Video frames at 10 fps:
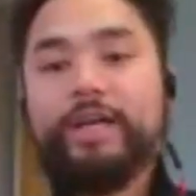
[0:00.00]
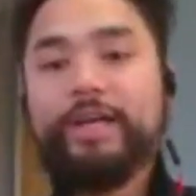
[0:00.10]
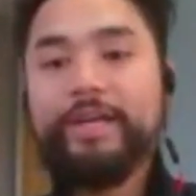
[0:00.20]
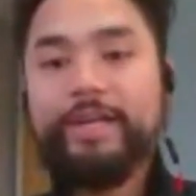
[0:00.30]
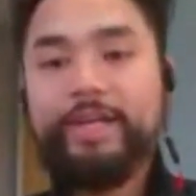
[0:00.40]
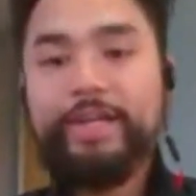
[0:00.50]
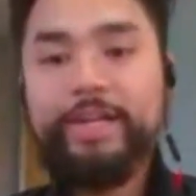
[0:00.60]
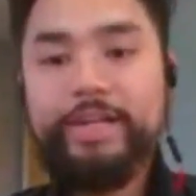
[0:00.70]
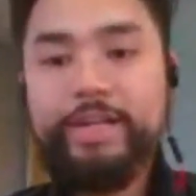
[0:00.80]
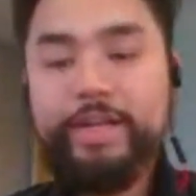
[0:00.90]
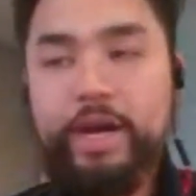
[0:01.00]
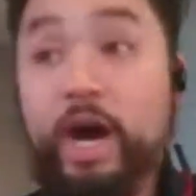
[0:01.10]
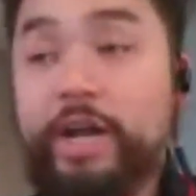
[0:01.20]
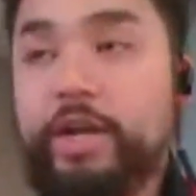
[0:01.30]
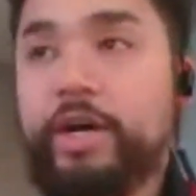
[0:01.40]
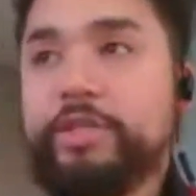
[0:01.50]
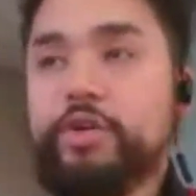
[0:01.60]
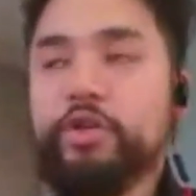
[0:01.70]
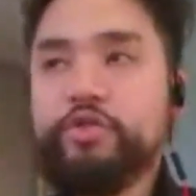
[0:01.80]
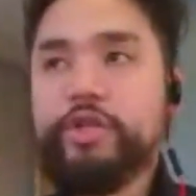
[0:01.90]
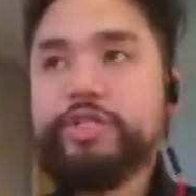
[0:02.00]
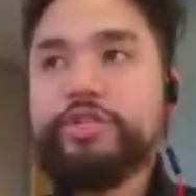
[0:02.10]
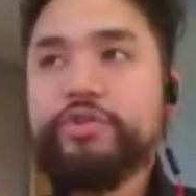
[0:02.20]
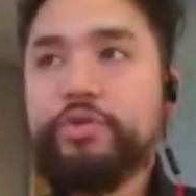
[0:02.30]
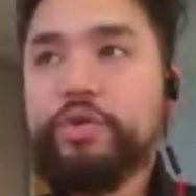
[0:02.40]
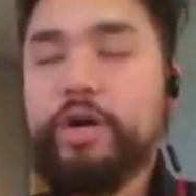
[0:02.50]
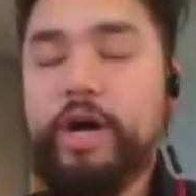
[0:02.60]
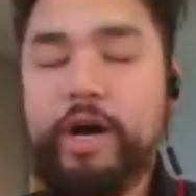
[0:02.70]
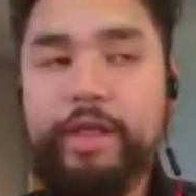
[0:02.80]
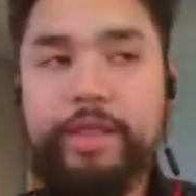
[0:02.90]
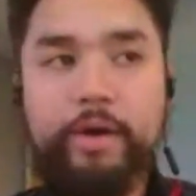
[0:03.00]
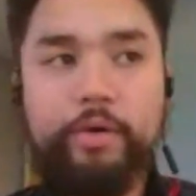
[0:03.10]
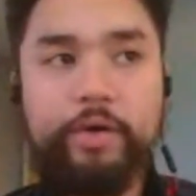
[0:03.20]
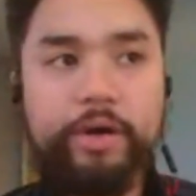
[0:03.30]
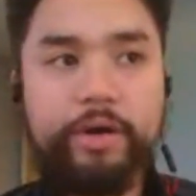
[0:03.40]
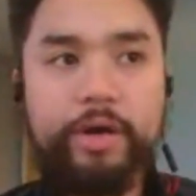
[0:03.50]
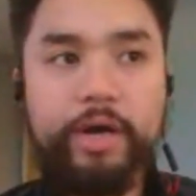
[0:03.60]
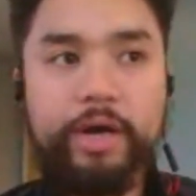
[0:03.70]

So those are the two that were